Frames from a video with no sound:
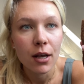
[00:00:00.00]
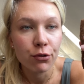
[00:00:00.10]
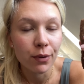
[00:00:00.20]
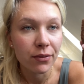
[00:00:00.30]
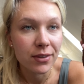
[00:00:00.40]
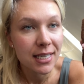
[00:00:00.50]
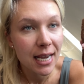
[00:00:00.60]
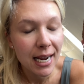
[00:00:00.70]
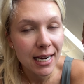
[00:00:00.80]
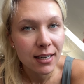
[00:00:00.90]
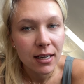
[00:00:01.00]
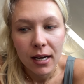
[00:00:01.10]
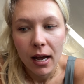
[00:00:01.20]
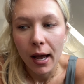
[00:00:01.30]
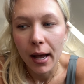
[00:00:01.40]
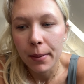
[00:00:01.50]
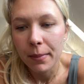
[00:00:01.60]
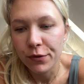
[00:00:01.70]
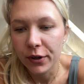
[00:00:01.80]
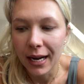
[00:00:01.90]
throughout the day.
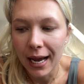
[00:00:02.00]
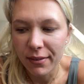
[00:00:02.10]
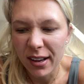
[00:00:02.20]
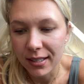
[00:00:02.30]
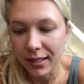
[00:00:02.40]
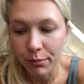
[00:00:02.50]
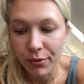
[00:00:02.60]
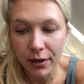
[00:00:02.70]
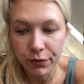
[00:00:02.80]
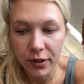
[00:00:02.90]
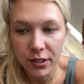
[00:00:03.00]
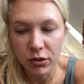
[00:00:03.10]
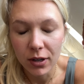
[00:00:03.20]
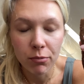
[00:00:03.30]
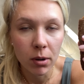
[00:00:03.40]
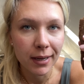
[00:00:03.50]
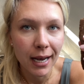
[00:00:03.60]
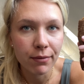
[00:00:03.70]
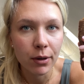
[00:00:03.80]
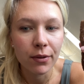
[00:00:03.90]
If you're going to have it as like a breakfast, I'll probably
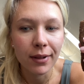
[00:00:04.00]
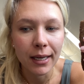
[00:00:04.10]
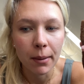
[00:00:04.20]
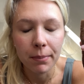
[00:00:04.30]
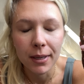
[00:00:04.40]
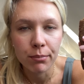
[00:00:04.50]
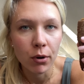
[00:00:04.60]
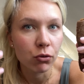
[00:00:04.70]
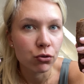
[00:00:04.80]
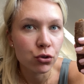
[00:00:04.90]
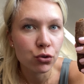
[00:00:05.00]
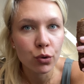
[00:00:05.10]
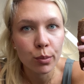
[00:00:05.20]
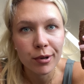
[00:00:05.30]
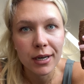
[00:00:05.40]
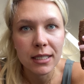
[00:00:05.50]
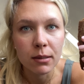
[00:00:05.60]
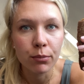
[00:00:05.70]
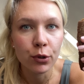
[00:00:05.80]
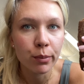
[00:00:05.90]
have it with like a big bowl of strawberries
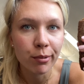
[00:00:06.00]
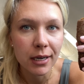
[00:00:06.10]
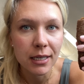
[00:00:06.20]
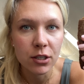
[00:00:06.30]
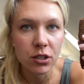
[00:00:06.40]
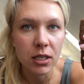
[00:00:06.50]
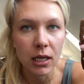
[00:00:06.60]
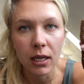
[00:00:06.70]
and blueberries, just